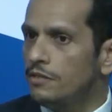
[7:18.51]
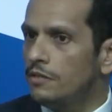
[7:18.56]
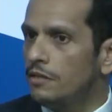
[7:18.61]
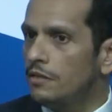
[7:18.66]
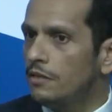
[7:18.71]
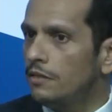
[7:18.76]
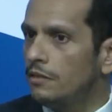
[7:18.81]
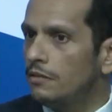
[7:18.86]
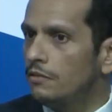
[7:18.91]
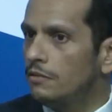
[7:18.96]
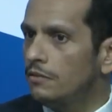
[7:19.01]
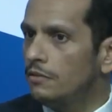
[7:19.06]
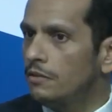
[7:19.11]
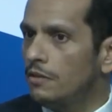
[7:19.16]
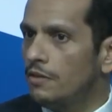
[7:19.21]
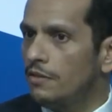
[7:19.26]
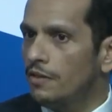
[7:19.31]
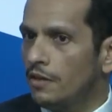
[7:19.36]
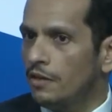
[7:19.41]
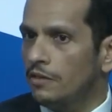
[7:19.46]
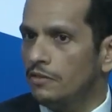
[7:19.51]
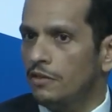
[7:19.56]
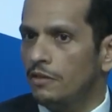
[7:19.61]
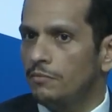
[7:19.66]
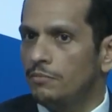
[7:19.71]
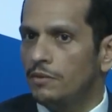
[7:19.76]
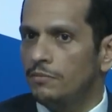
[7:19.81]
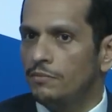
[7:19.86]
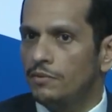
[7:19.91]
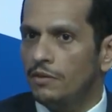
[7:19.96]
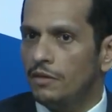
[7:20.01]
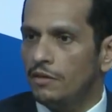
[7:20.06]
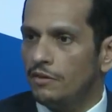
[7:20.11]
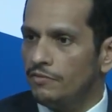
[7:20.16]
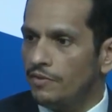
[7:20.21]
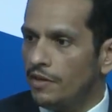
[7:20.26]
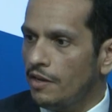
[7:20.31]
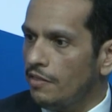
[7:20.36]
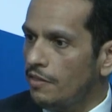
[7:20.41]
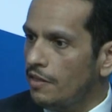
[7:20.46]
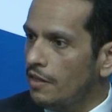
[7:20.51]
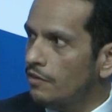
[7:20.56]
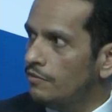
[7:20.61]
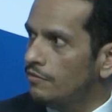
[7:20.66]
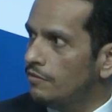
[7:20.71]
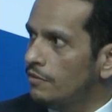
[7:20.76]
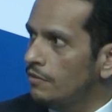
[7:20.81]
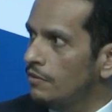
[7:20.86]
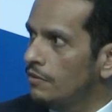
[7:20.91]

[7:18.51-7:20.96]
And uh, the Qatari people are very thankful